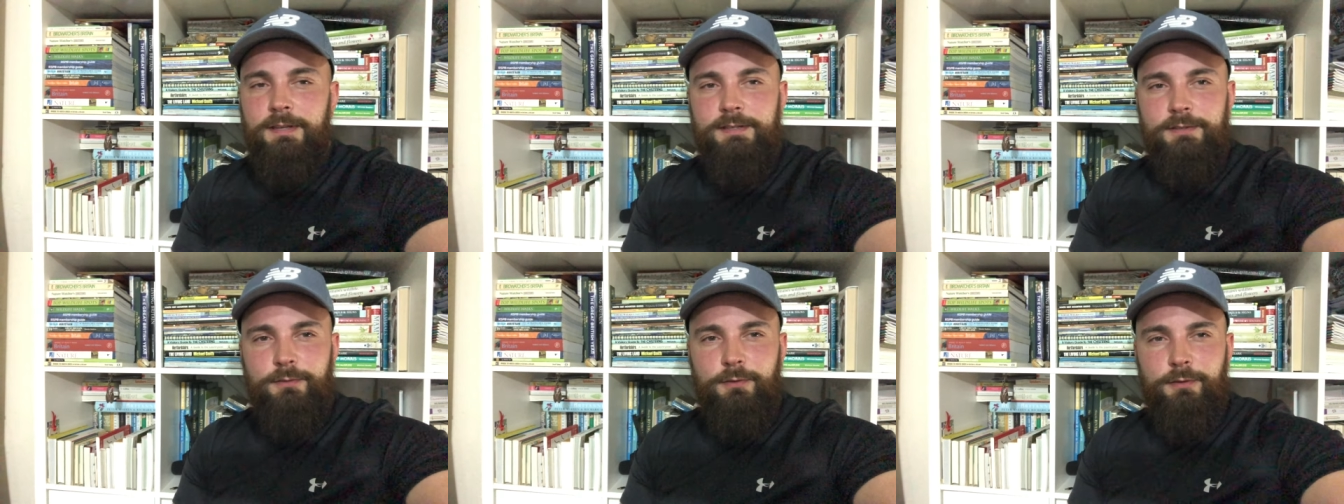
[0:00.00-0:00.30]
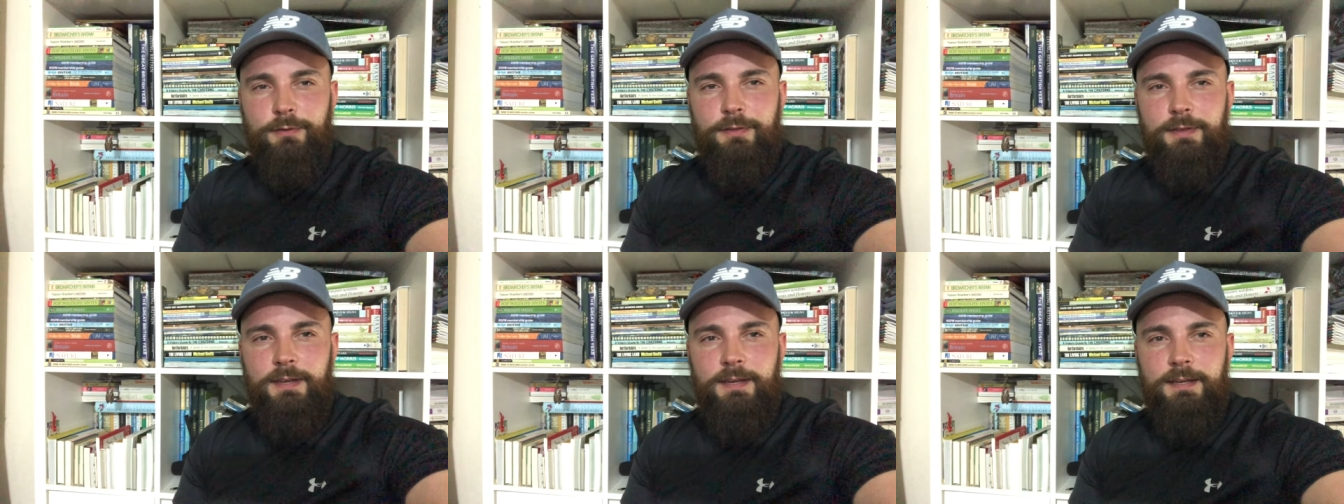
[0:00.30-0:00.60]
sort of
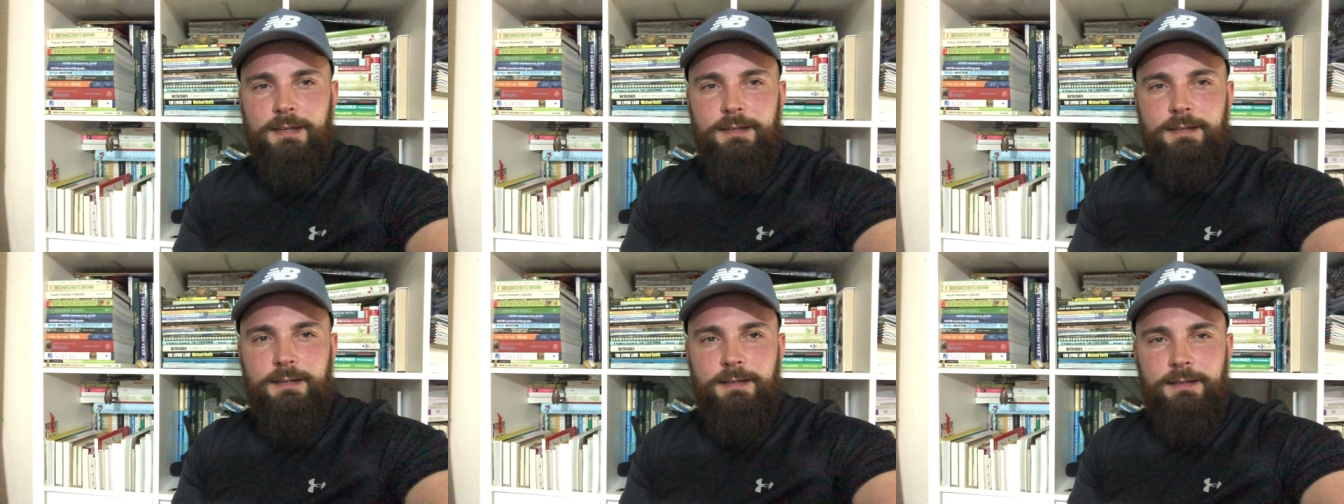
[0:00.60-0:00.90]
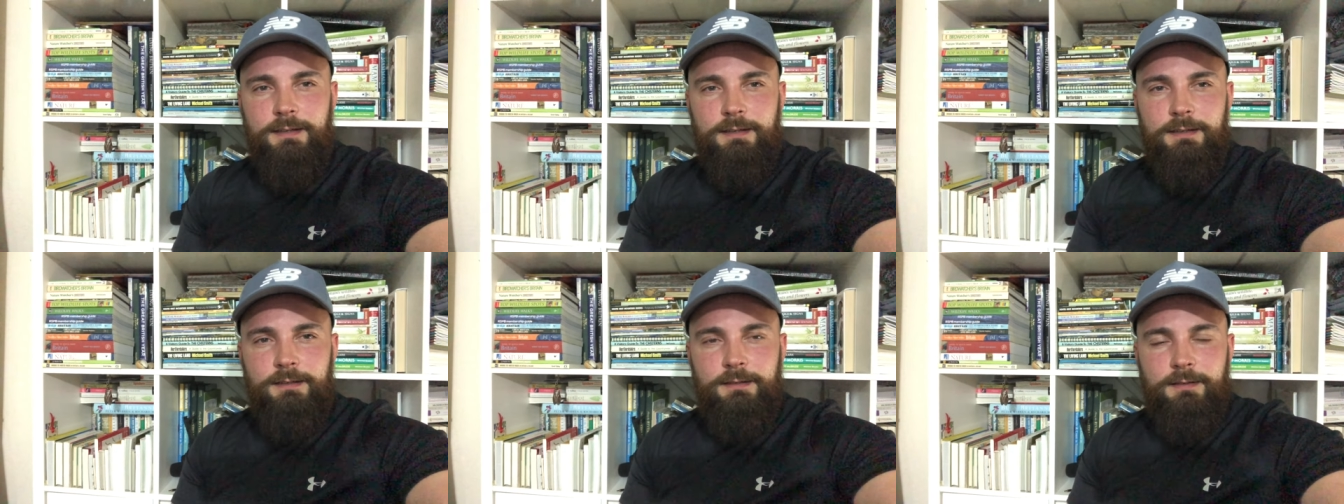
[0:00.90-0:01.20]
thing
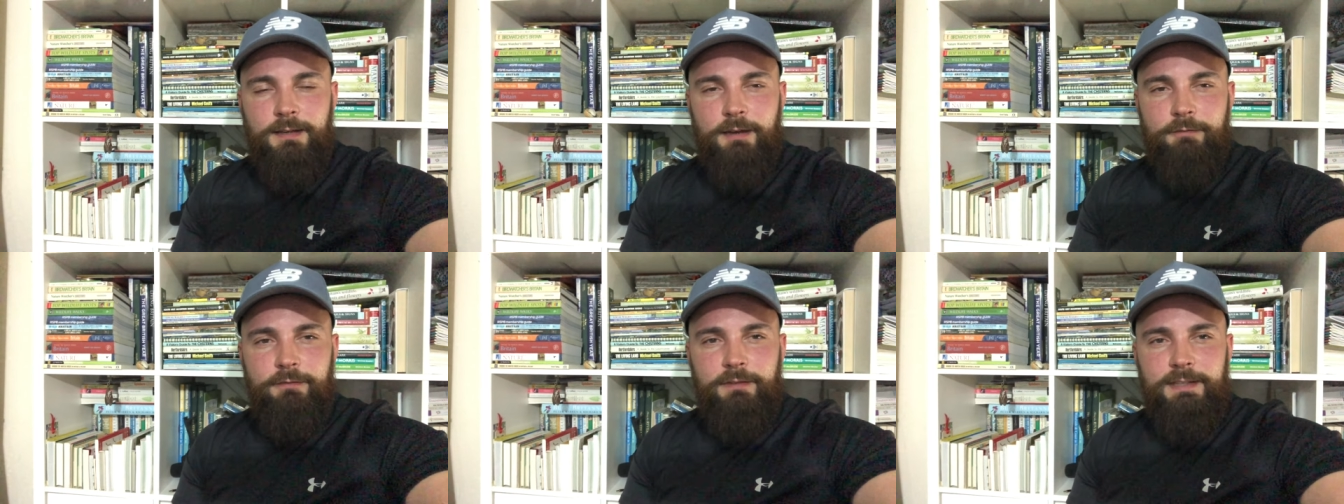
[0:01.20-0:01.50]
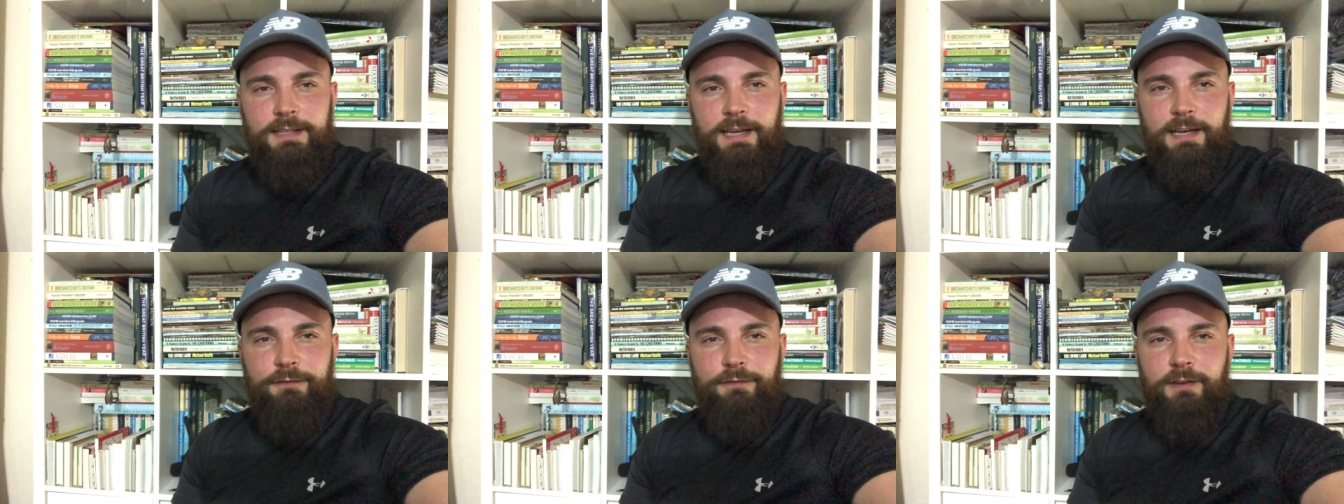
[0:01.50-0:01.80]
every
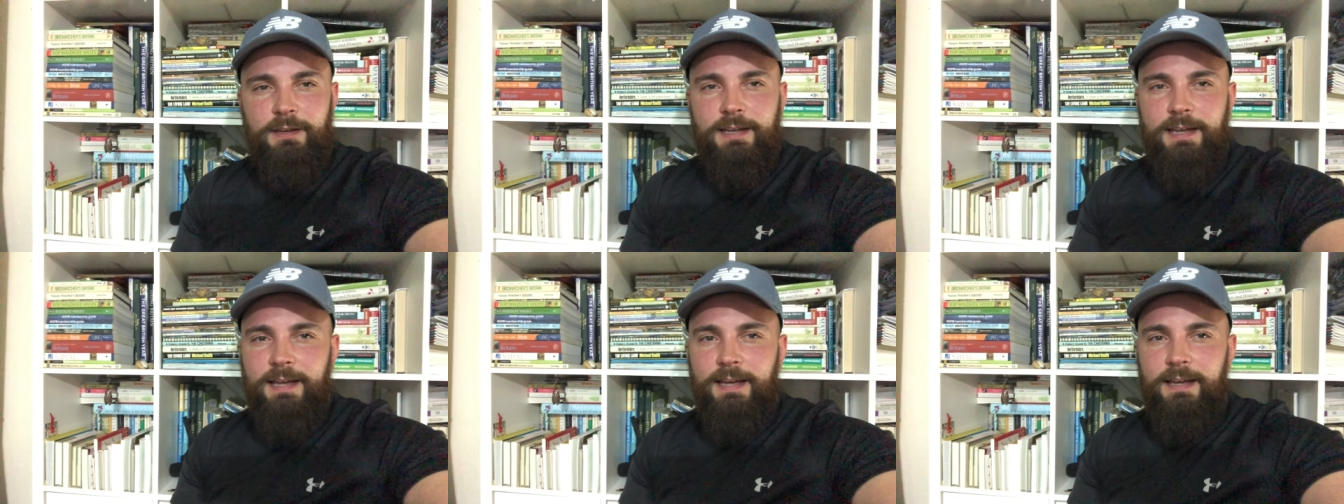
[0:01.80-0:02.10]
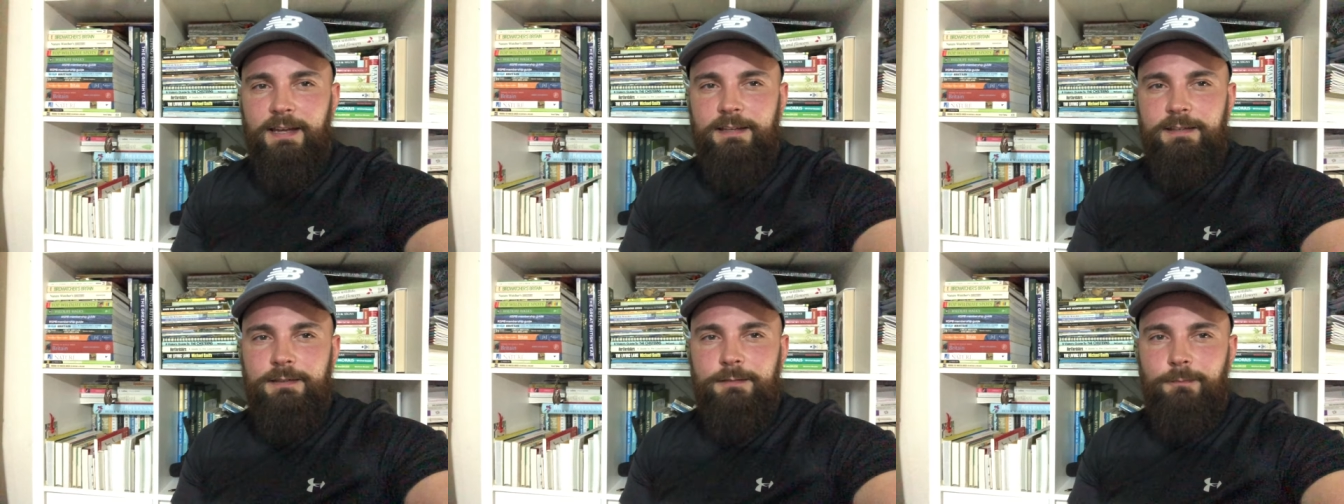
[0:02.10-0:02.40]
day if I
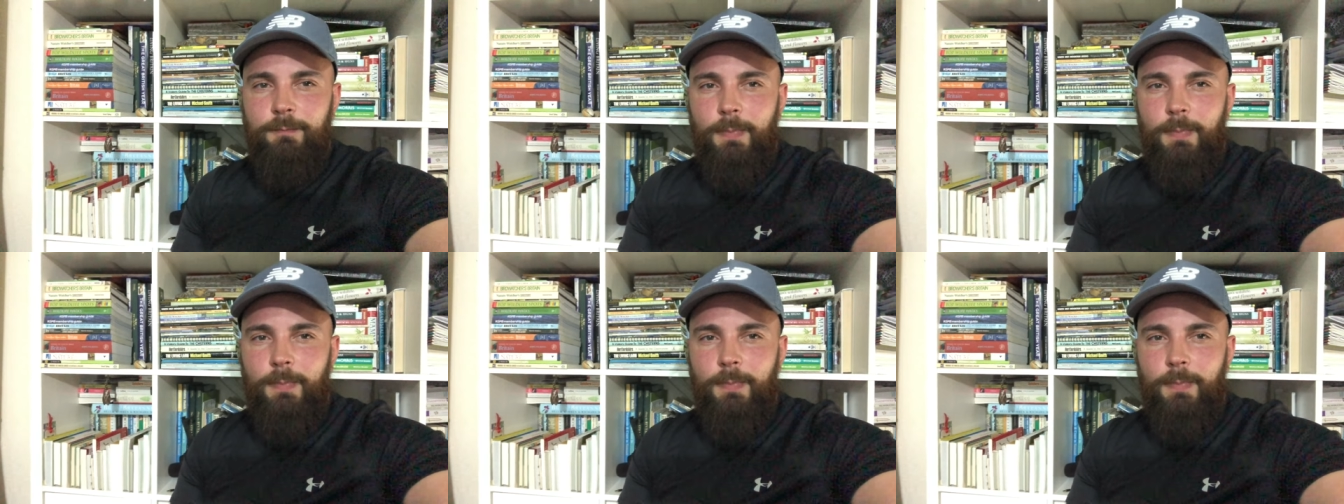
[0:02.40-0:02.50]
can.